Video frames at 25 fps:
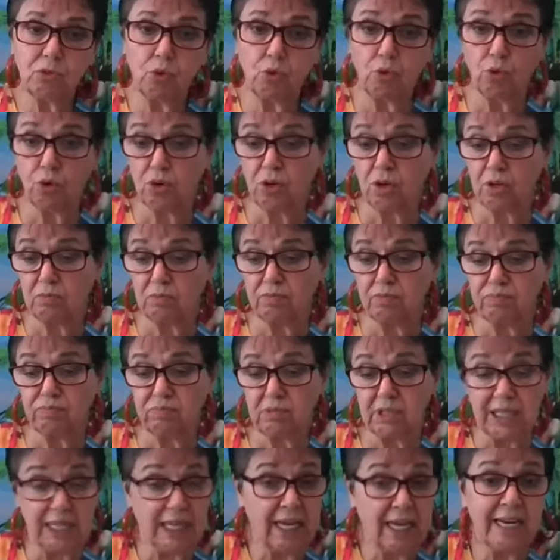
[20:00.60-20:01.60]
or
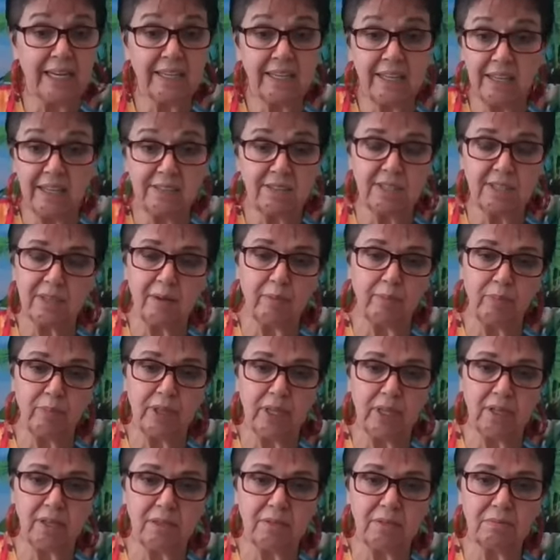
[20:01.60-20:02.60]
lacking
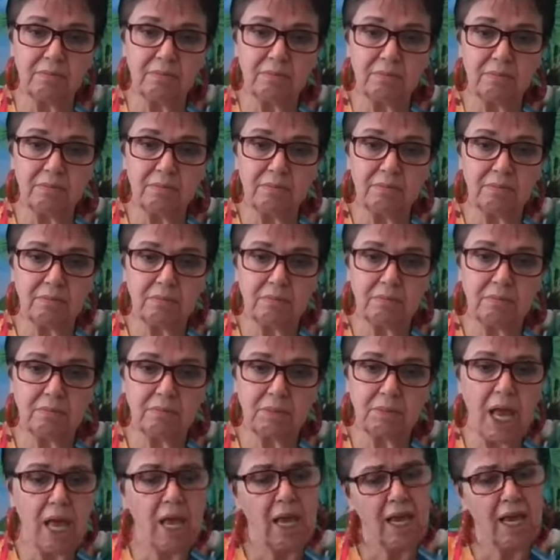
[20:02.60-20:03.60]
something?
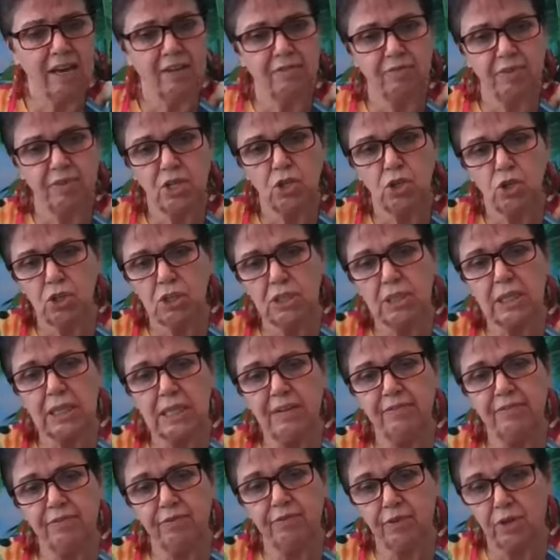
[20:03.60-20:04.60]
If an
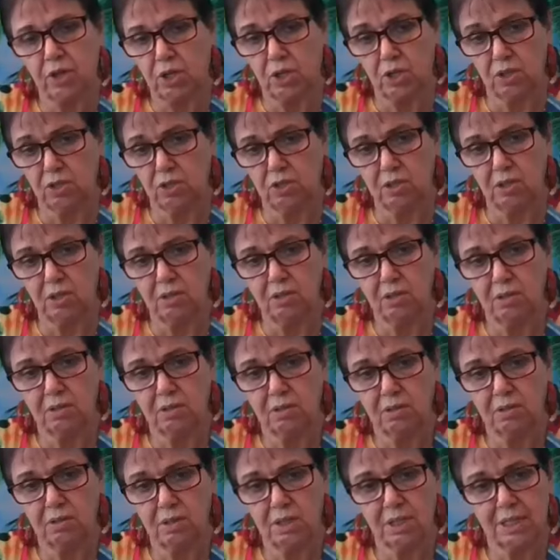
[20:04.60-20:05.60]
earthly father
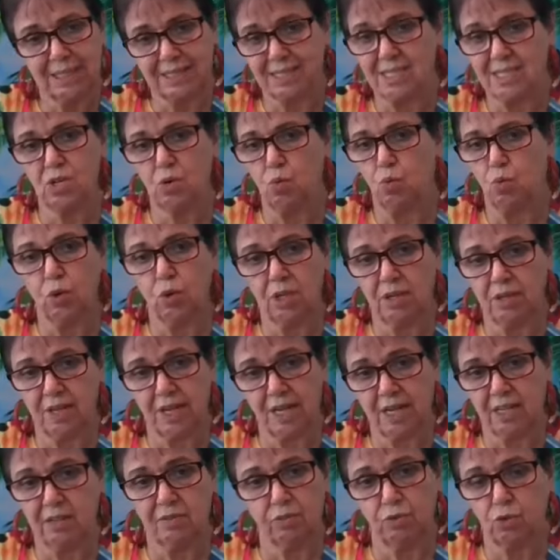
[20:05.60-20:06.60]
doesn't want
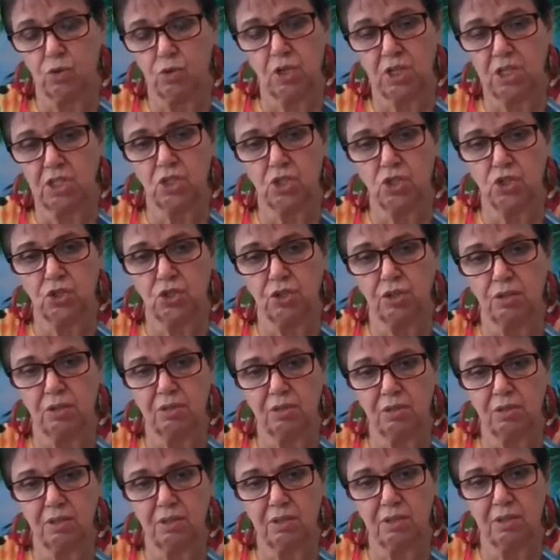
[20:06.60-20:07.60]
that for his
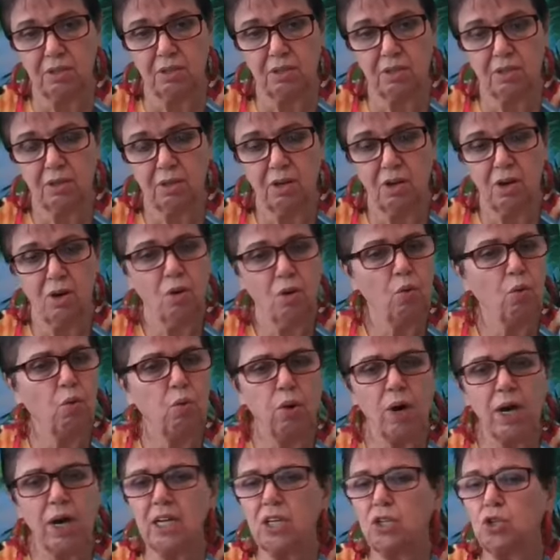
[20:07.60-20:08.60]
children,
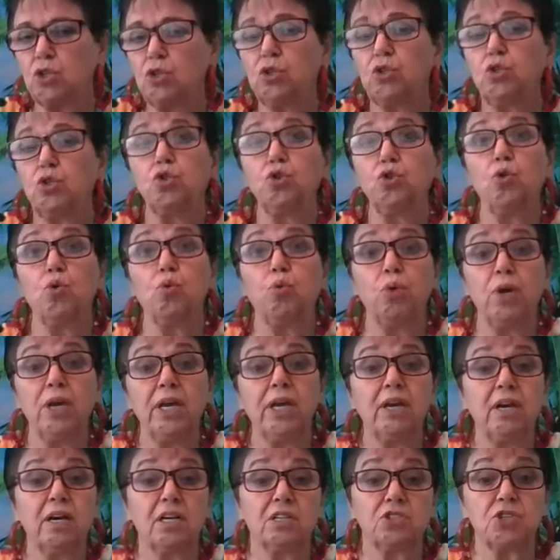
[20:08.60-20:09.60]
why do
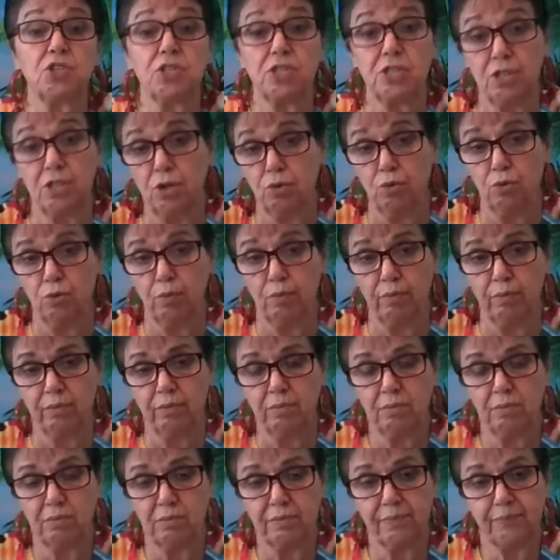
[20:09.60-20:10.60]
we
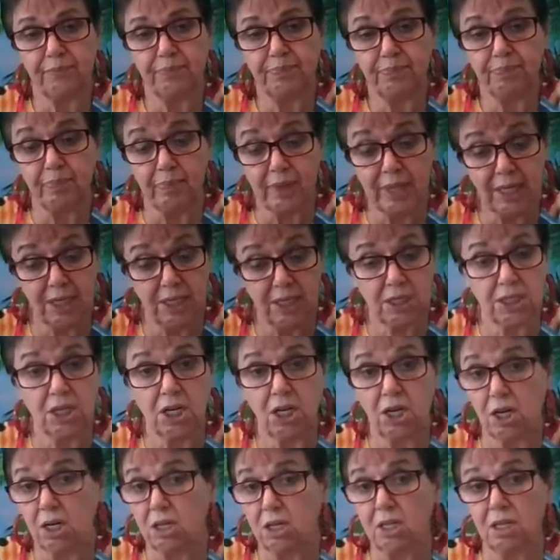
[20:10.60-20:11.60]
assume
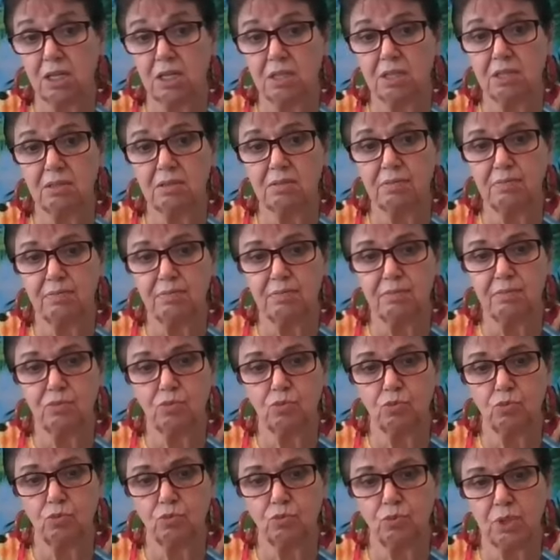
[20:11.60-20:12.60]
that God
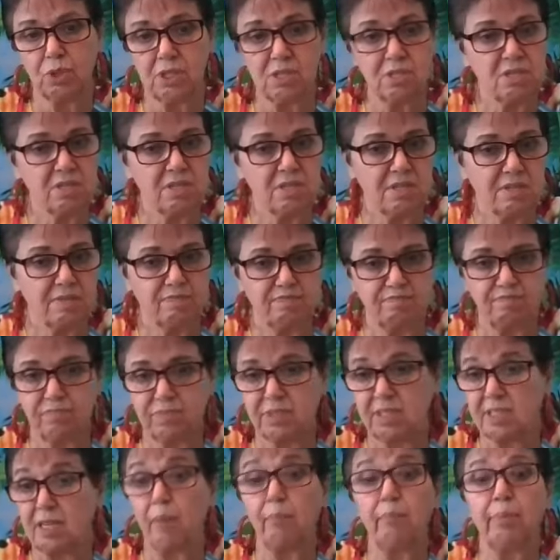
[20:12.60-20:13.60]
wants
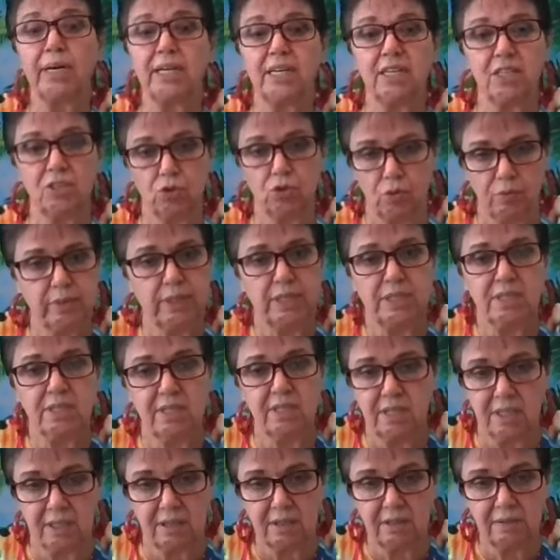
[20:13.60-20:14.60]
somebody to be
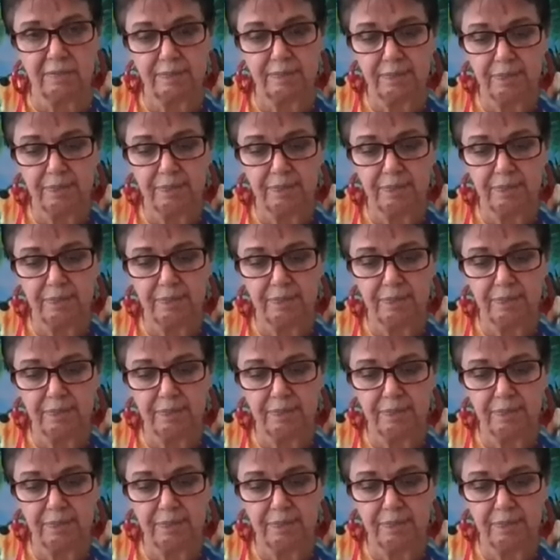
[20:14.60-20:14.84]
sick?